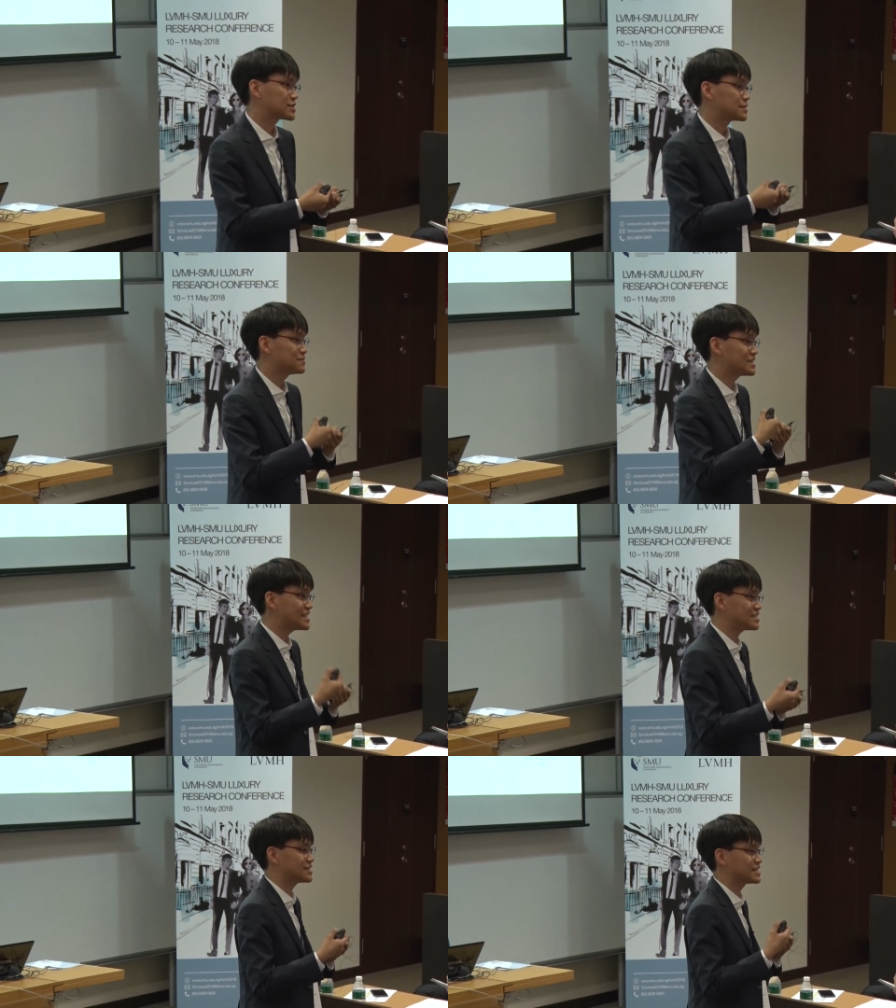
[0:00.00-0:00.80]
to
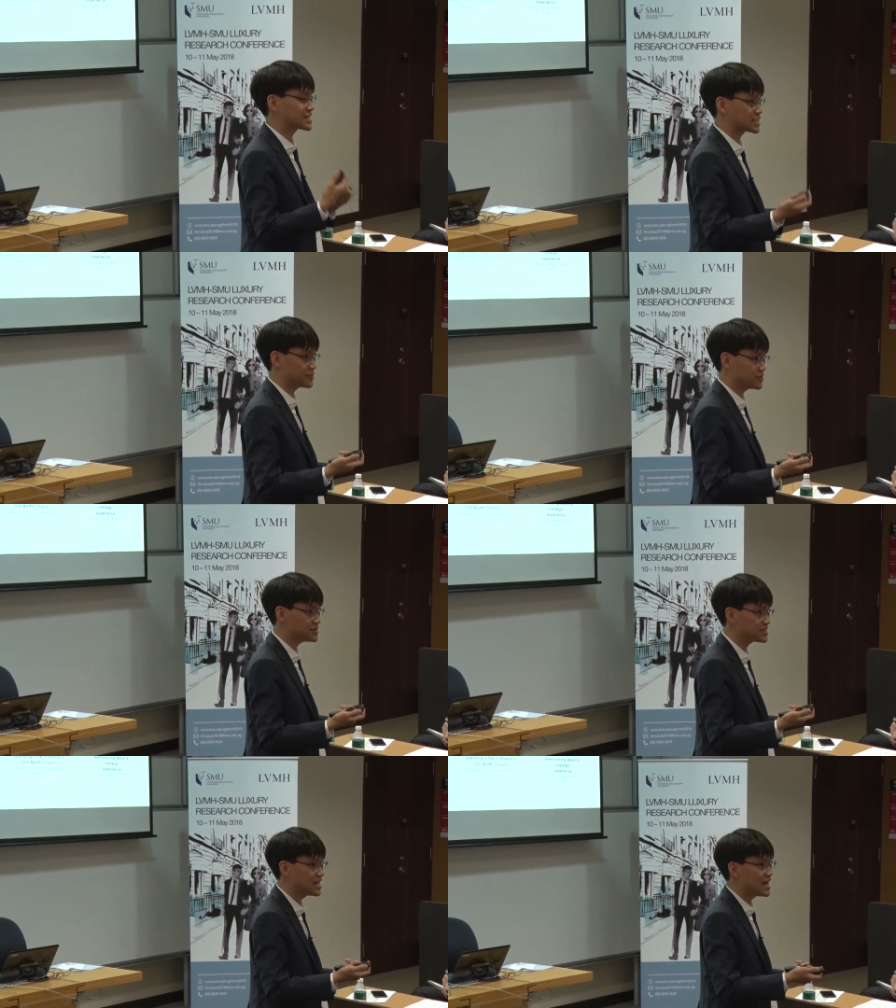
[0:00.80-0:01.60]
complete an,
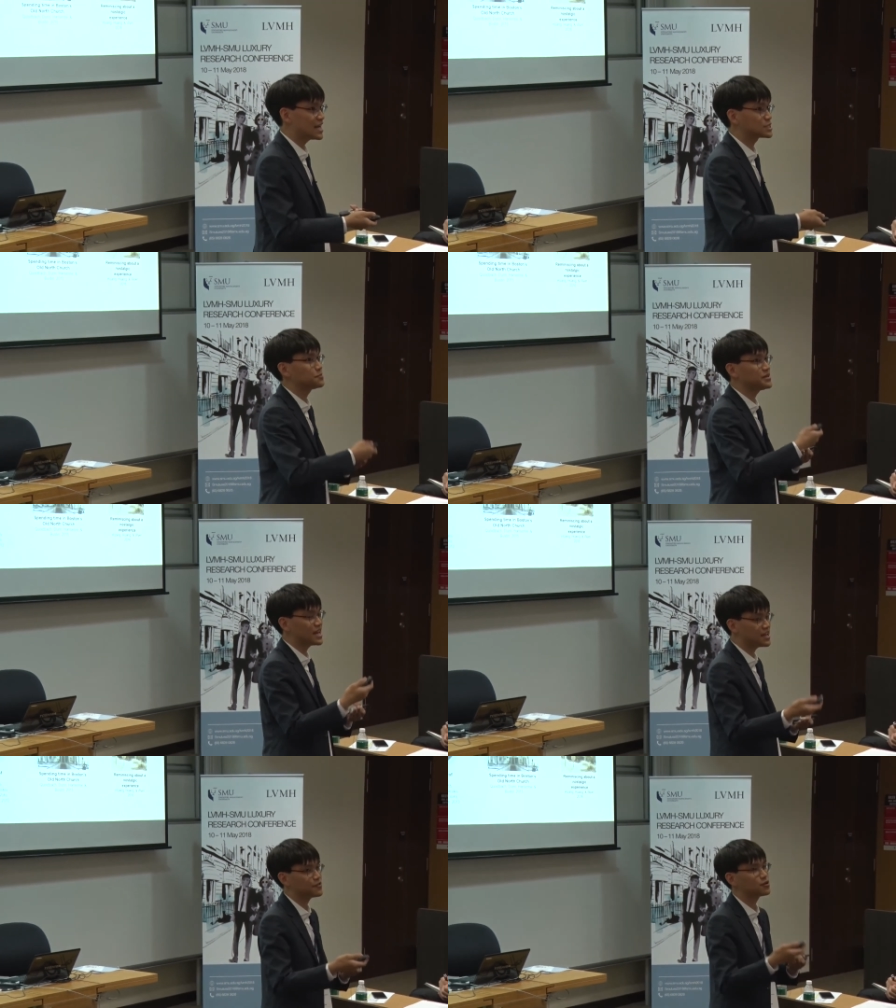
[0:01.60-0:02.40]
experience as a
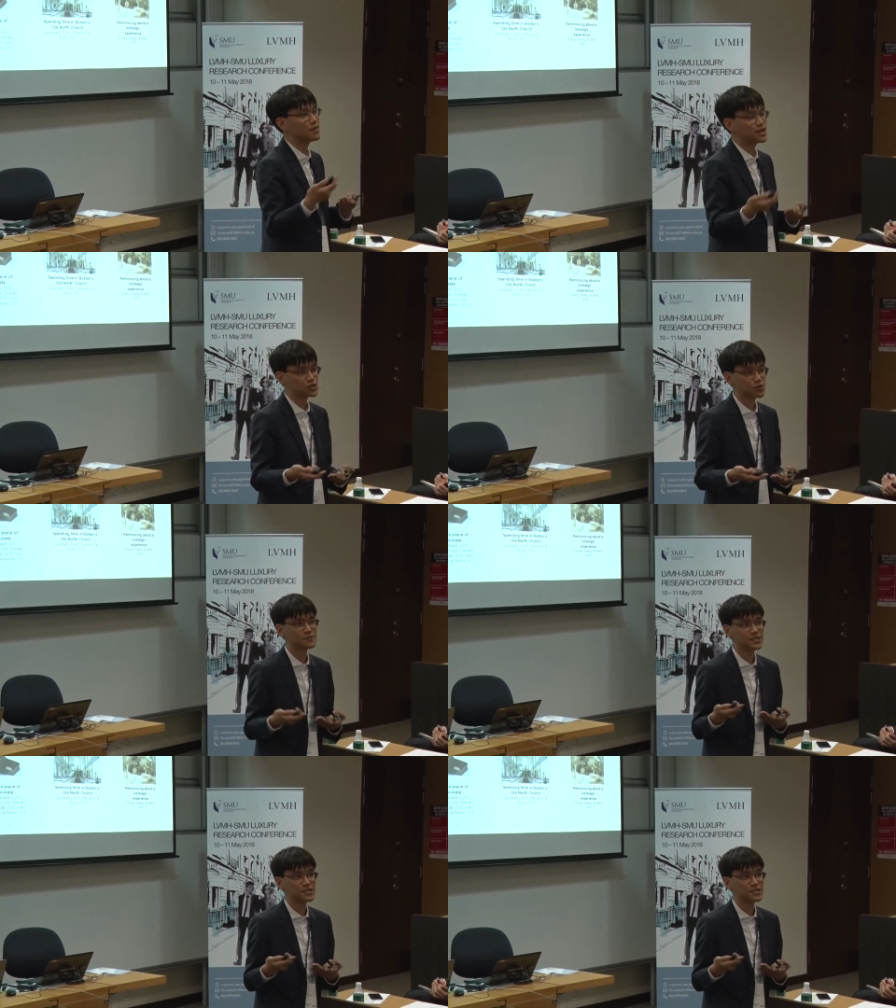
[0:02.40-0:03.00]
behavior measure of